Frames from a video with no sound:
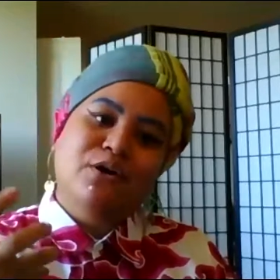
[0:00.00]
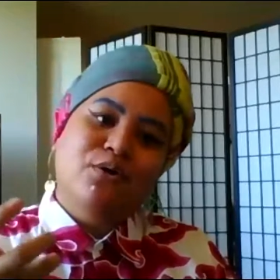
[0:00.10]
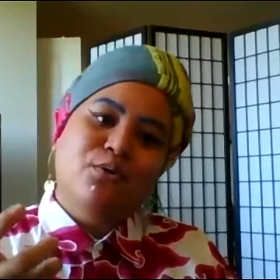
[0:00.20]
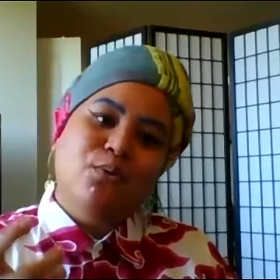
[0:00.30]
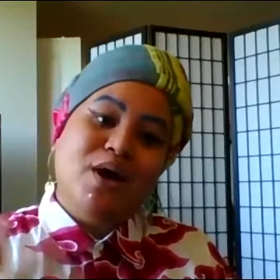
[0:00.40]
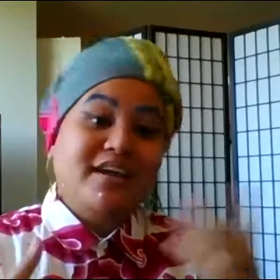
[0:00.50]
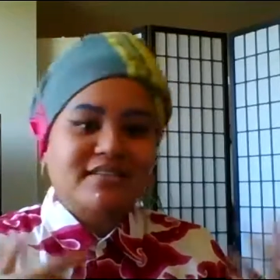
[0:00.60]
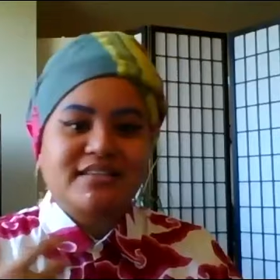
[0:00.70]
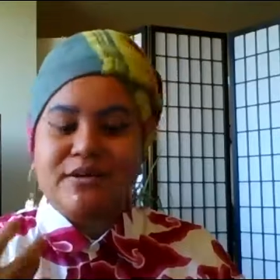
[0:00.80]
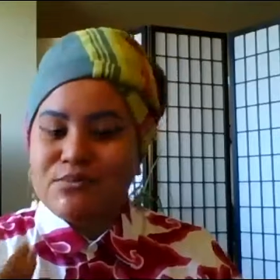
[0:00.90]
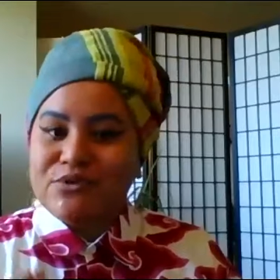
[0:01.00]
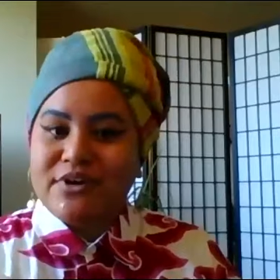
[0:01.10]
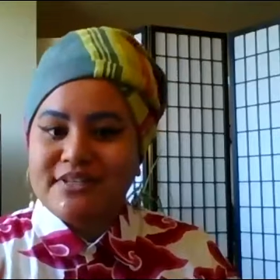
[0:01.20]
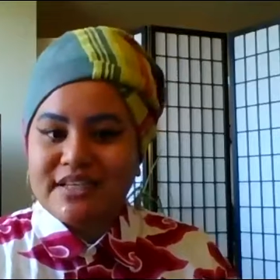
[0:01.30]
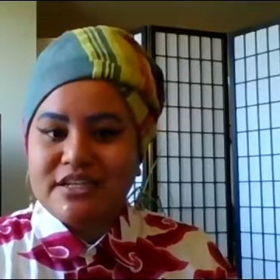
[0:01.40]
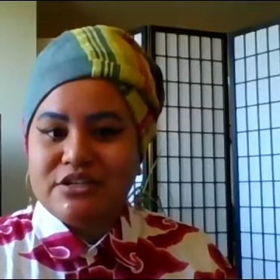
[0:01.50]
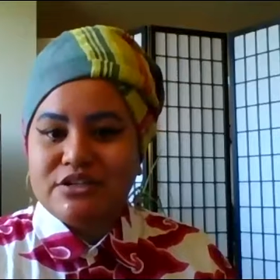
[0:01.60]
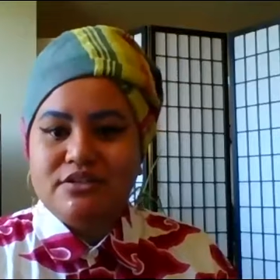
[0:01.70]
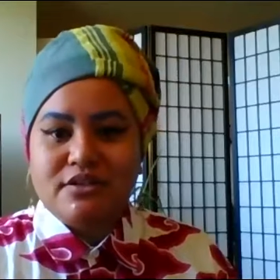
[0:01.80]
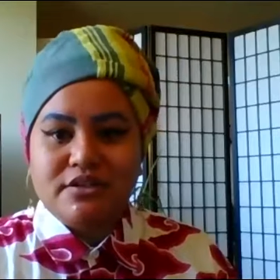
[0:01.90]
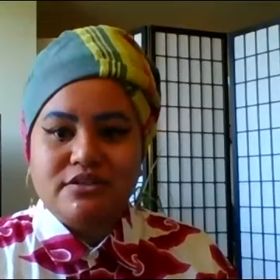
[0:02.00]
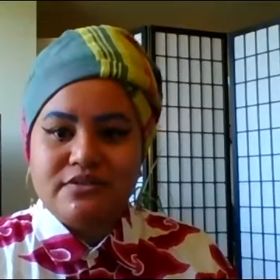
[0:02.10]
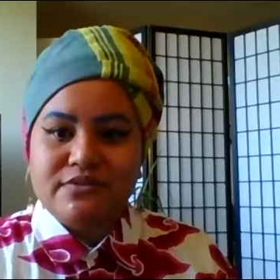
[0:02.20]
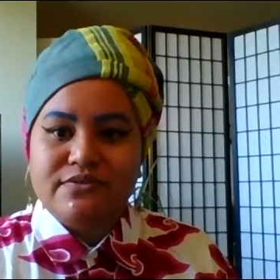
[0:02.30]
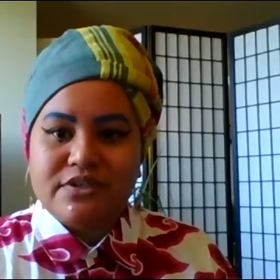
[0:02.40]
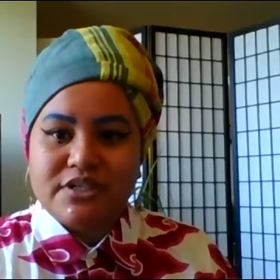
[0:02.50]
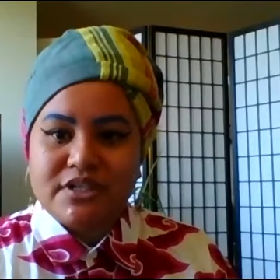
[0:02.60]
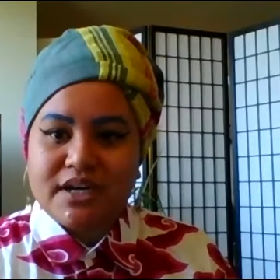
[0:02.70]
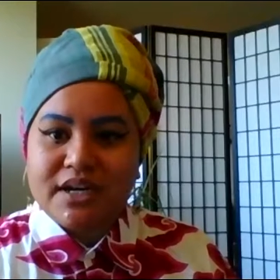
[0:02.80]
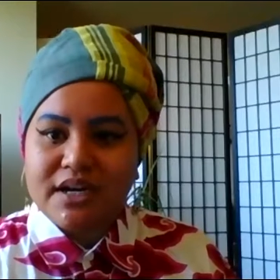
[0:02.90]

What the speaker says: what else can Buah Zine do for sure.